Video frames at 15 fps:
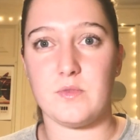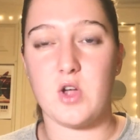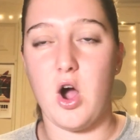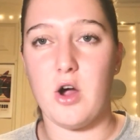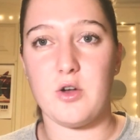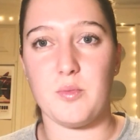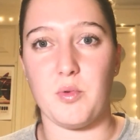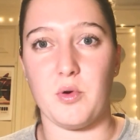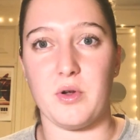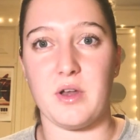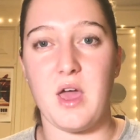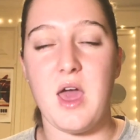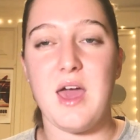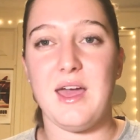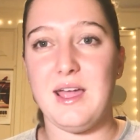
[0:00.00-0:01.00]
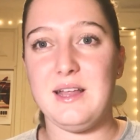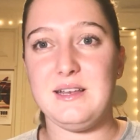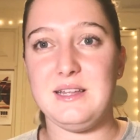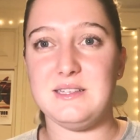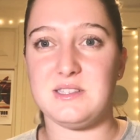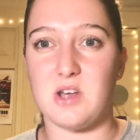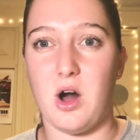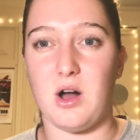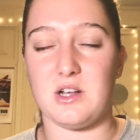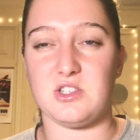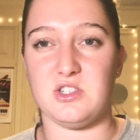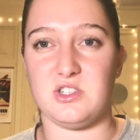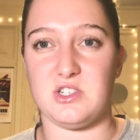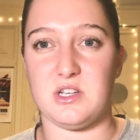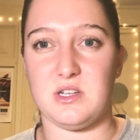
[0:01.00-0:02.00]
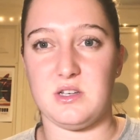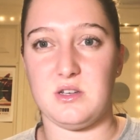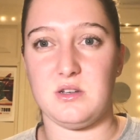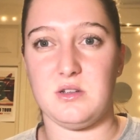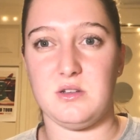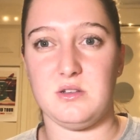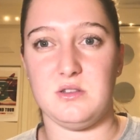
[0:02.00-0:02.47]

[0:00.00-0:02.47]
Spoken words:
cardboard, it needs oxygen.